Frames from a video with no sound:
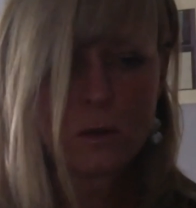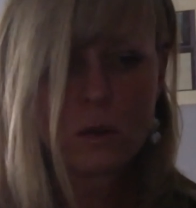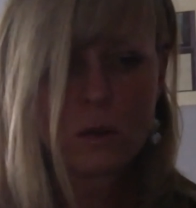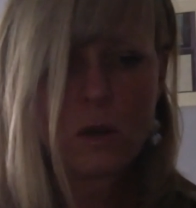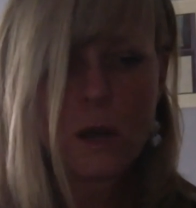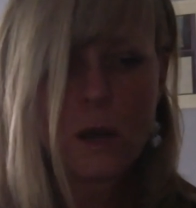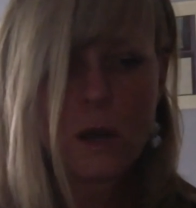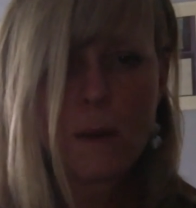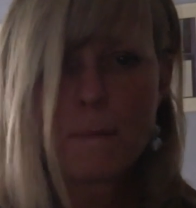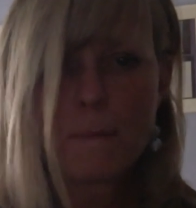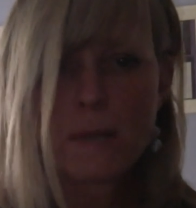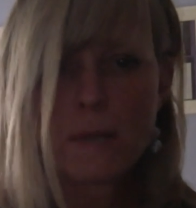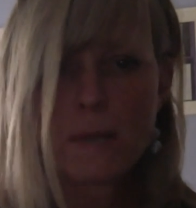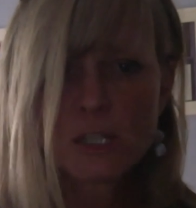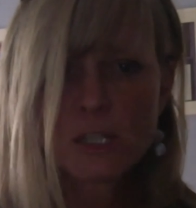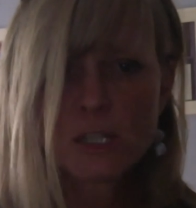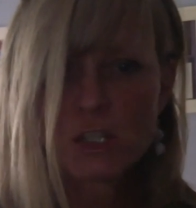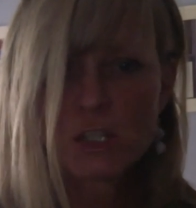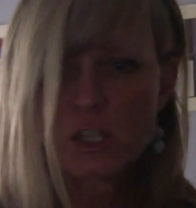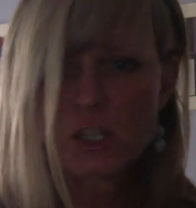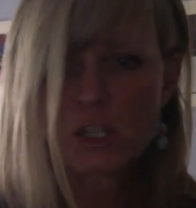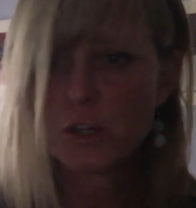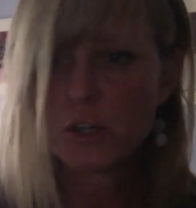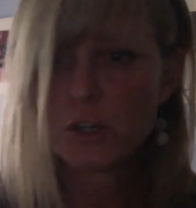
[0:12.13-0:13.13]
a message
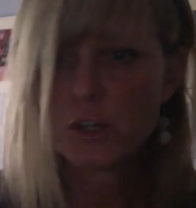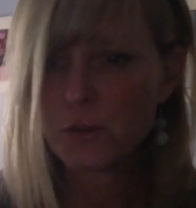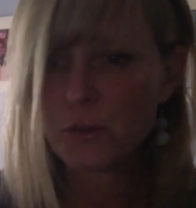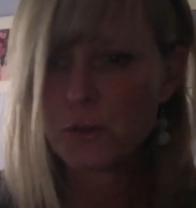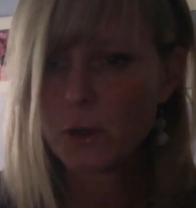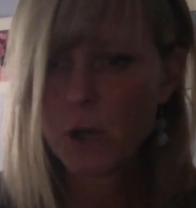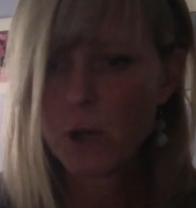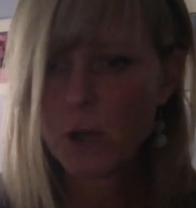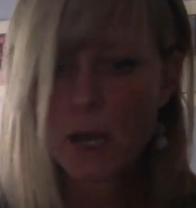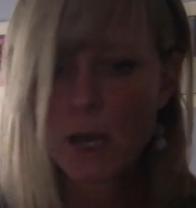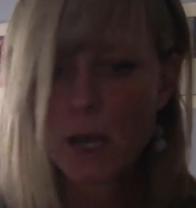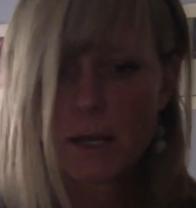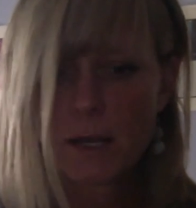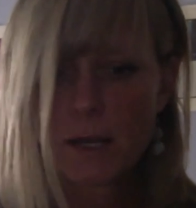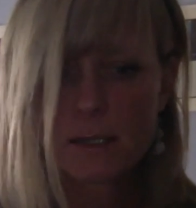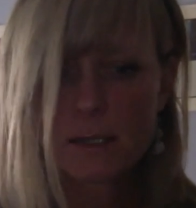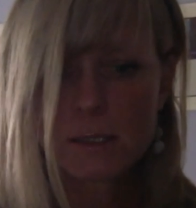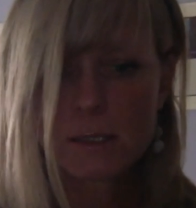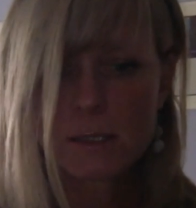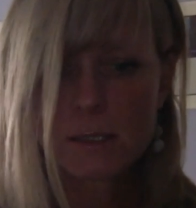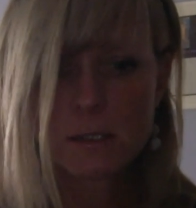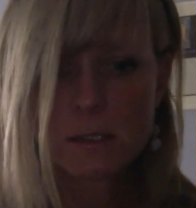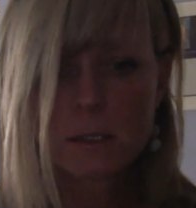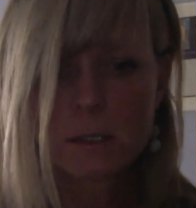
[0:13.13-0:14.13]
in here for you
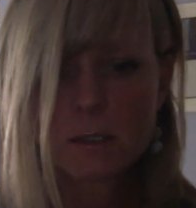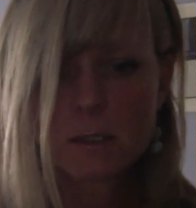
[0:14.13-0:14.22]
guys.